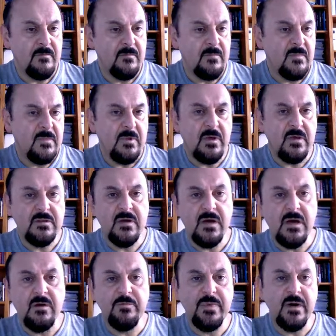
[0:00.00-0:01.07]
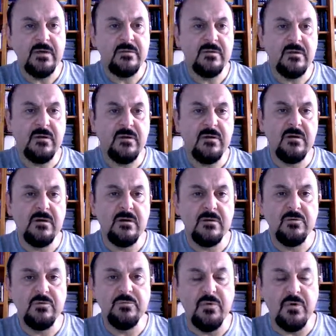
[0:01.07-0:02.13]
And how about
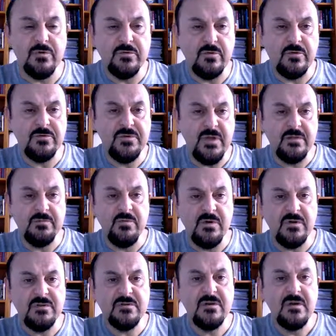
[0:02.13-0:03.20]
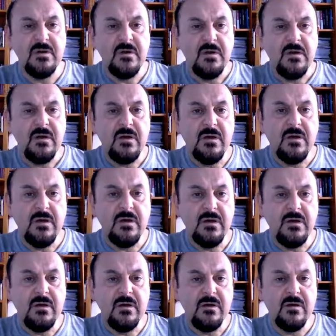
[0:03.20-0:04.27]
loop control statements?
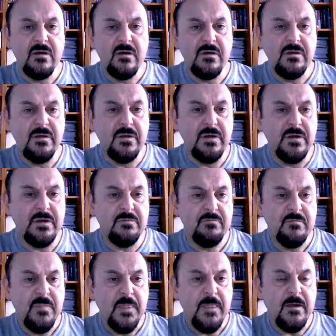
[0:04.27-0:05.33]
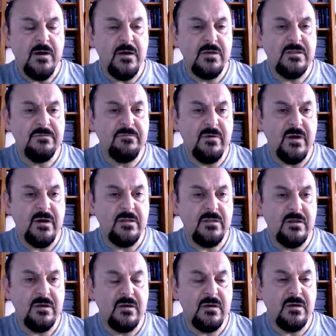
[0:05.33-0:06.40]
Here I define
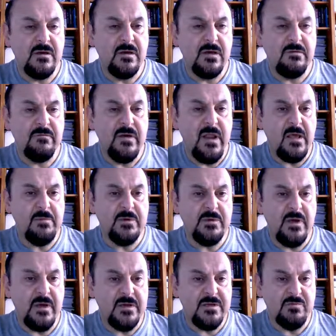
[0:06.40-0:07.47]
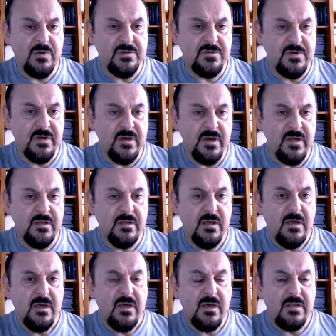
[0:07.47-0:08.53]
a variable x once again,
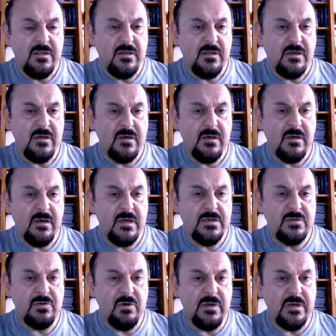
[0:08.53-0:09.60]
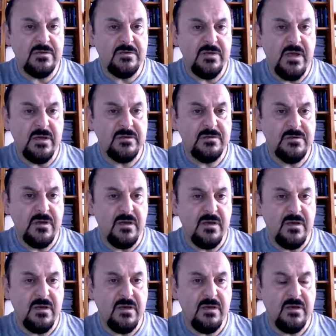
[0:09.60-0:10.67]
and as long as x
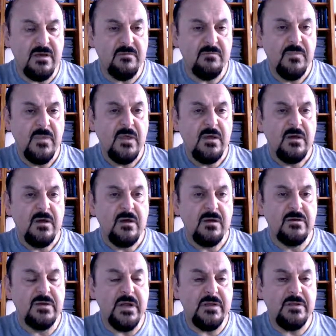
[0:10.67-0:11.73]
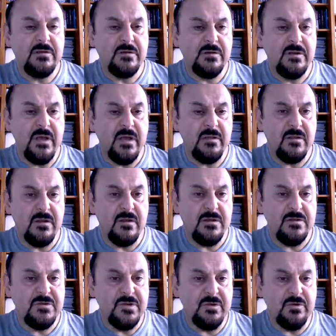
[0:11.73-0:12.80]
greater than
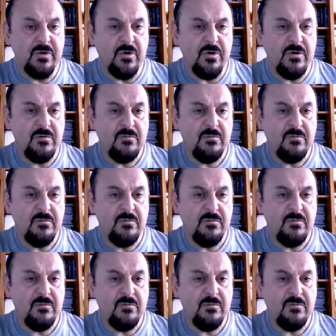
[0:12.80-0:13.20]
0,